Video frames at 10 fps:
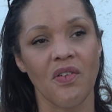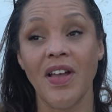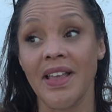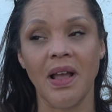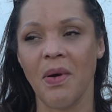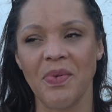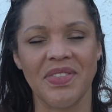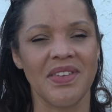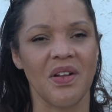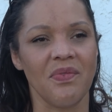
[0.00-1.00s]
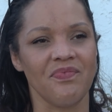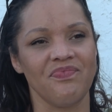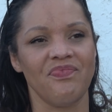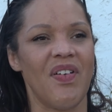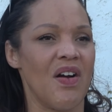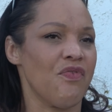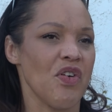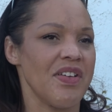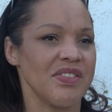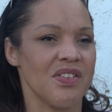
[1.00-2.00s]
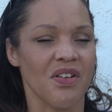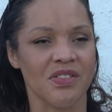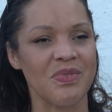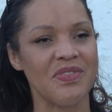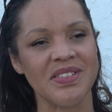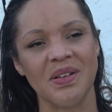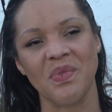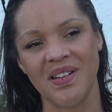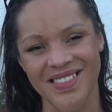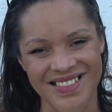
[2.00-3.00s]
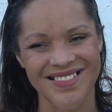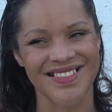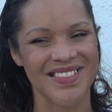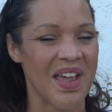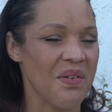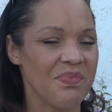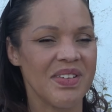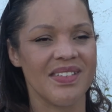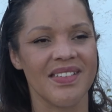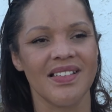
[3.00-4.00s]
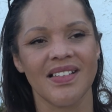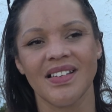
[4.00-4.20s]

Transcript: Or if I could come up with, you know, four thousand dollars to move in somewhere, then that would be,